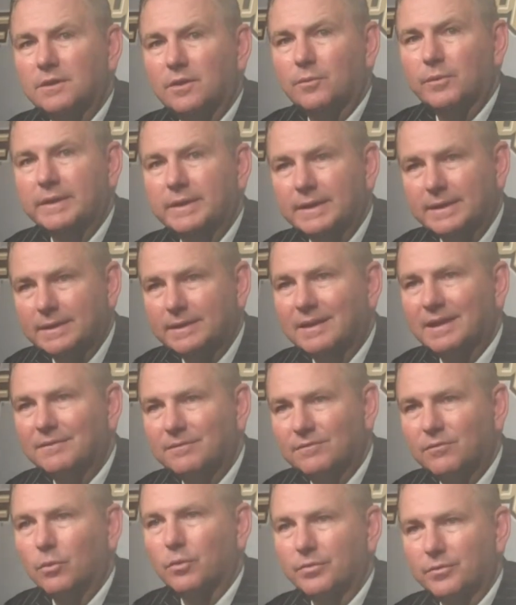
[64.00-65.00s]
you know, we needed
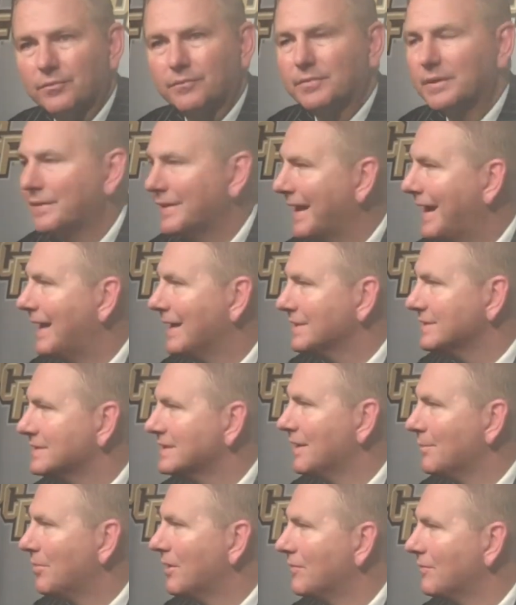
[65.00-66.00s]
that fourth or fifth guy to
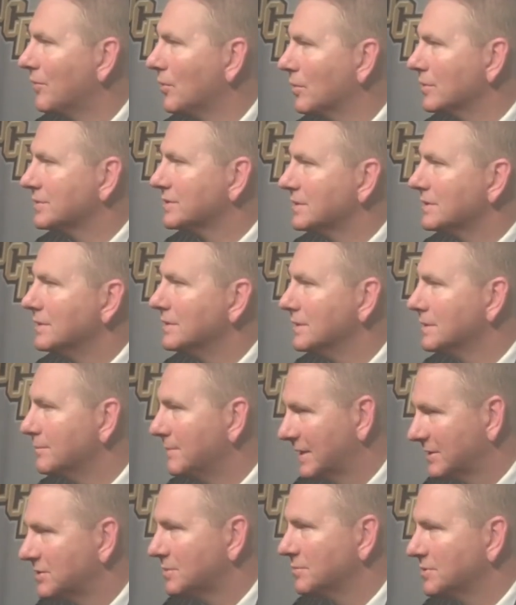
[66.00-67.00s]
step up for us and
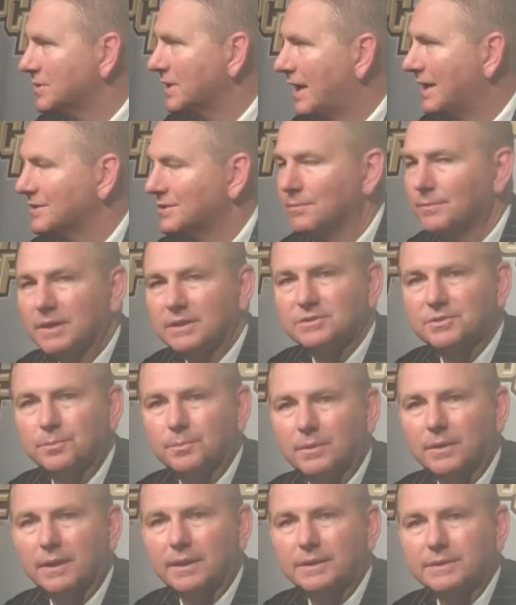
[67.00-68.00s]
make some shots and make
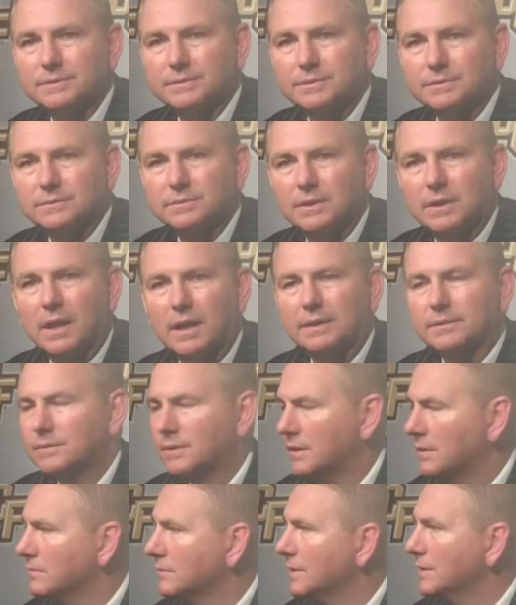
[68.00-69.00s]
some plays. And
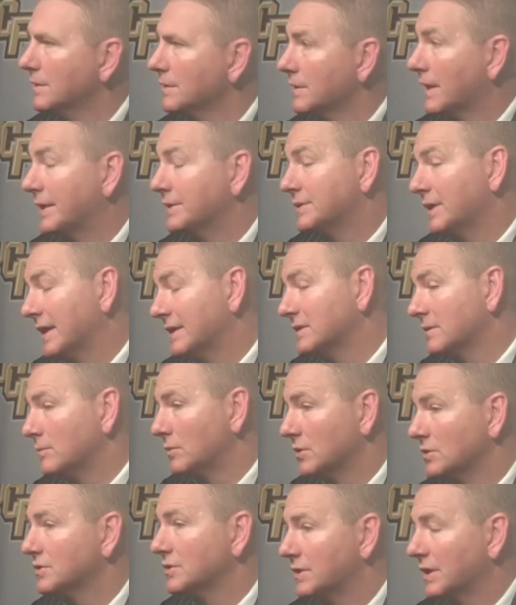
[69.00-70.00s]
tonight, you know, Casey had
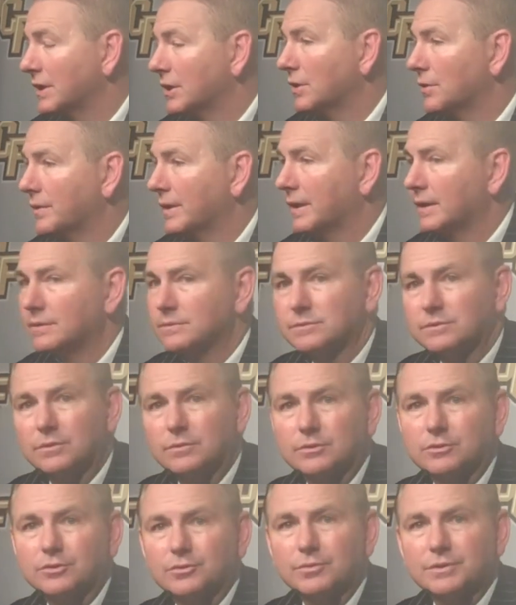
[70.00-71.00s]
some looks that didn't go down,
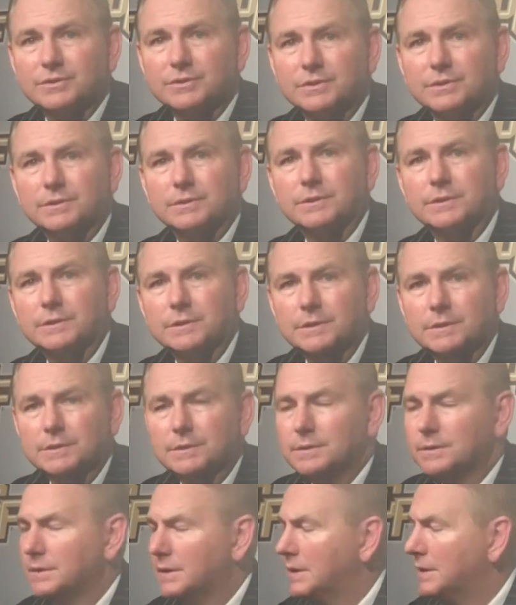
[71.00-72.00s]
so did Tristan.
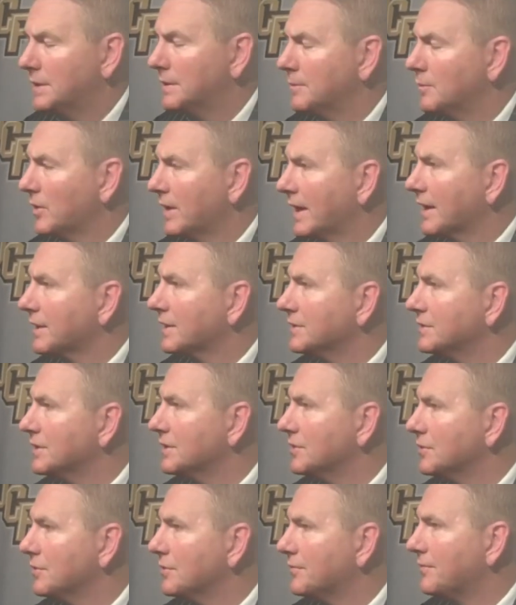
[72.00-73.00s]
We got to
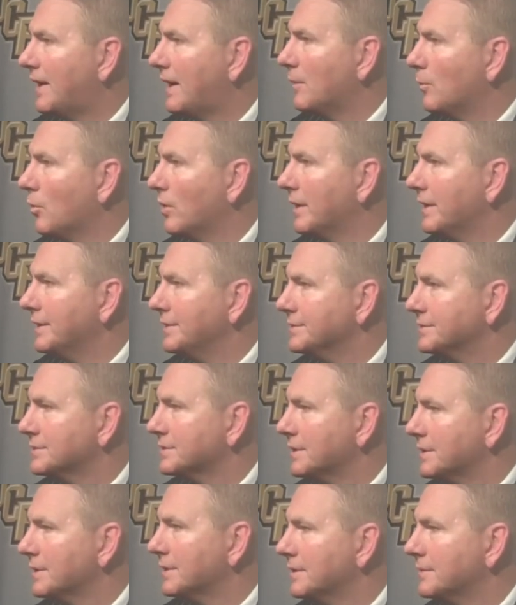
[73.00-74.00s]
continue to find
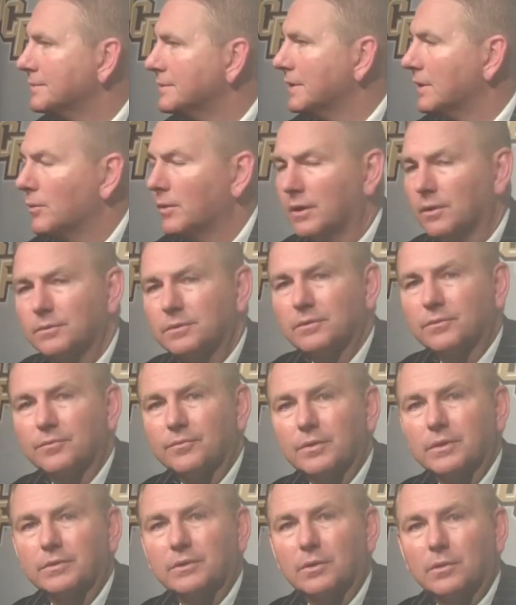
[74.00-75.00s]
ways. You know, we go to
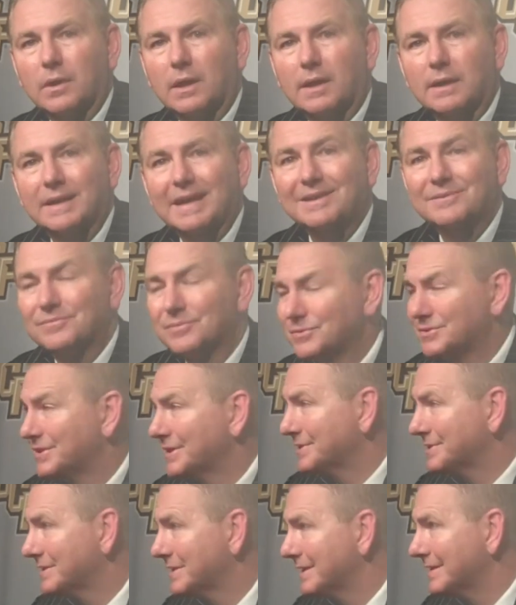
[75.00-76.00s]
the free throw line, 8 for
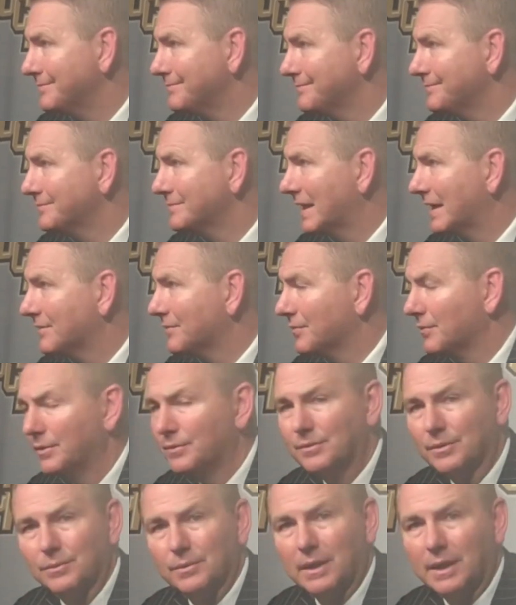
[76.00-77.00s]
16 at the
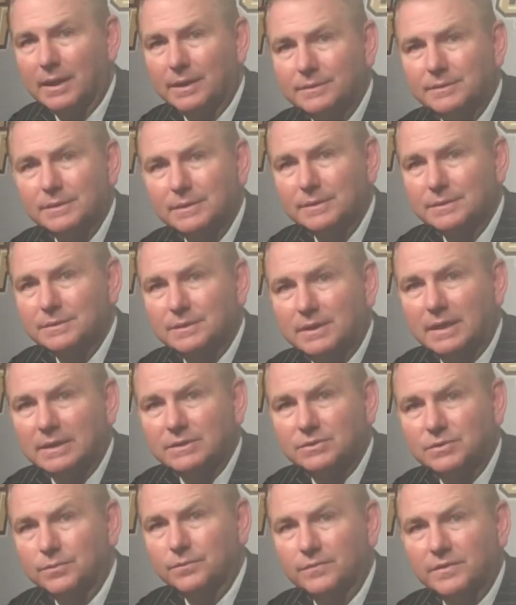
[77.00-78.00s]
free throw line.
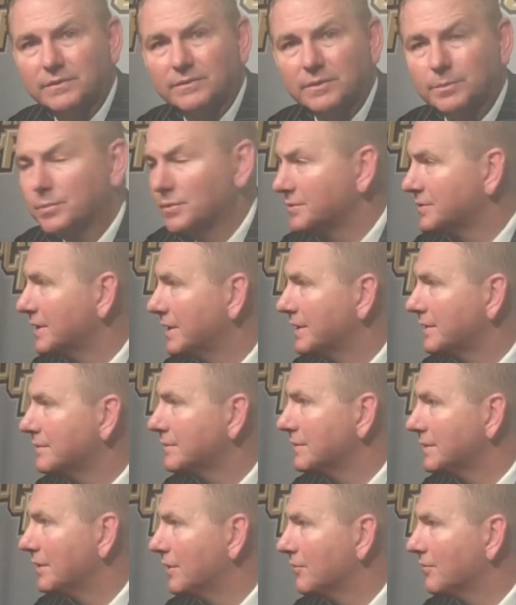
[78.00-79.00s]
Can't shoot 50%,
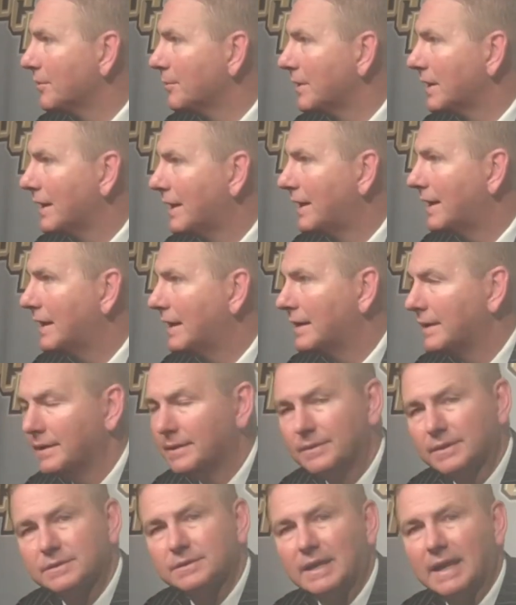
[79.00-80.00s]
you know, from the line
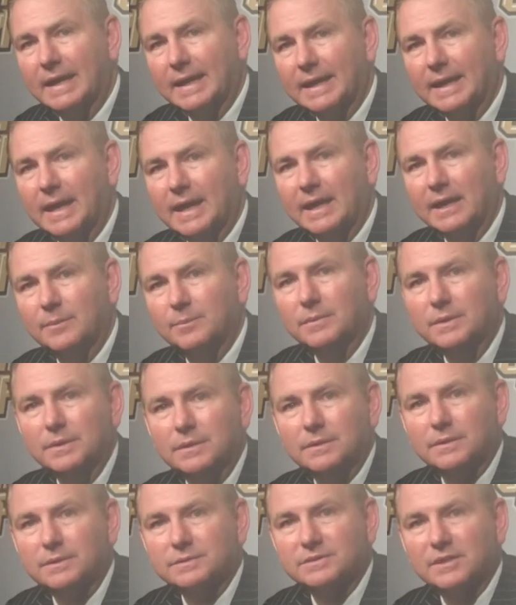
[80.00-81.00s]
in this kind of game
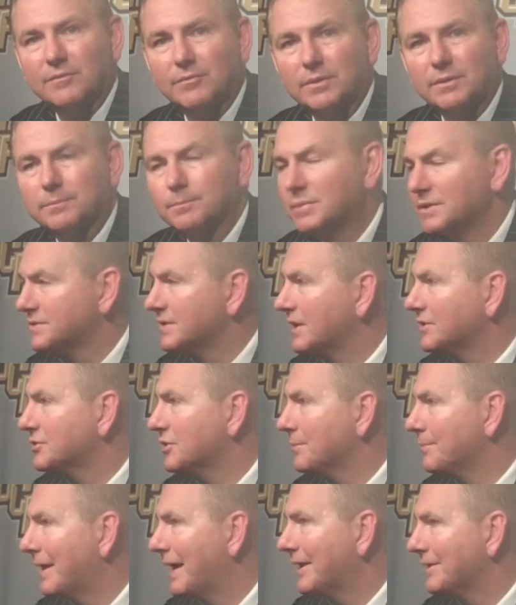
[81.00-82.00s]
because every
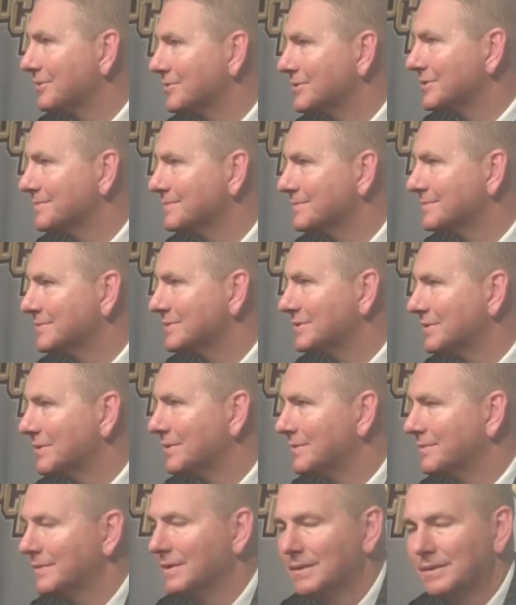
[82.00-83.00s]
possession matters.
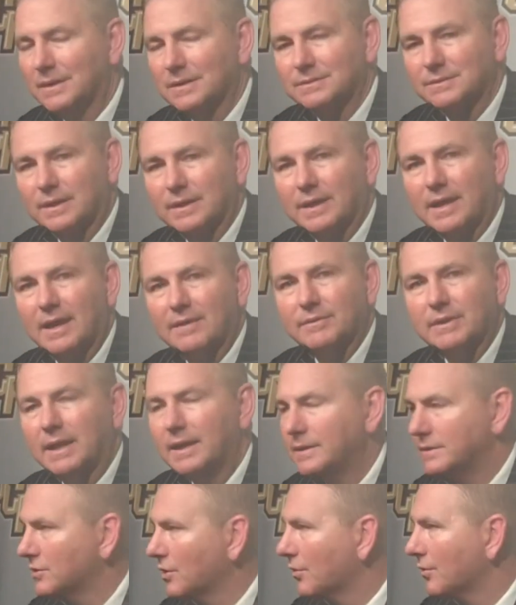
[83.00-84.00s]
So that's like
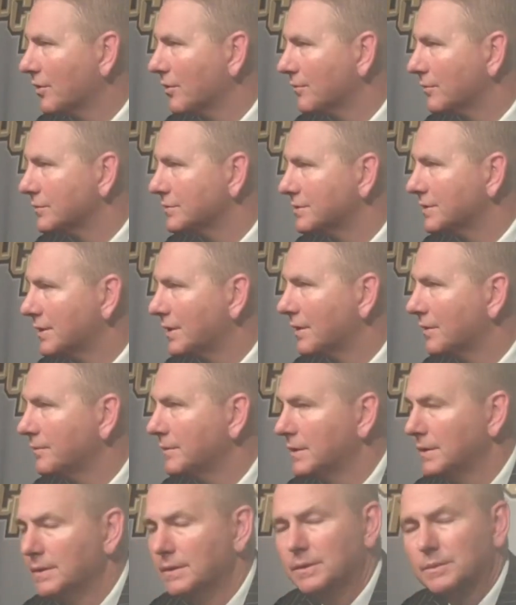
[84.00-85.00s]
having 8 turnovers, you
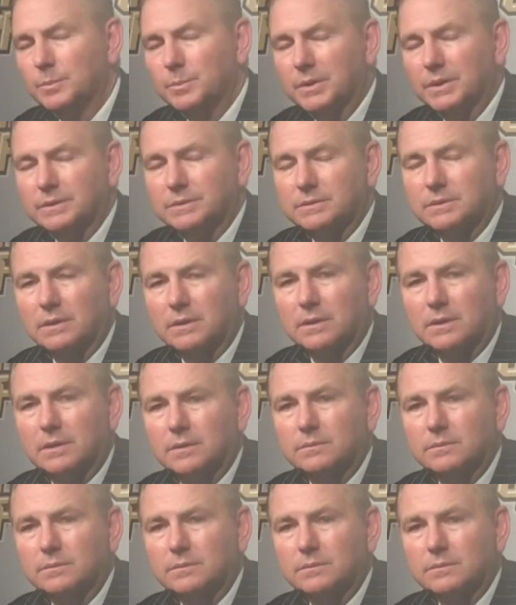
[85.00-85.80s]
know. But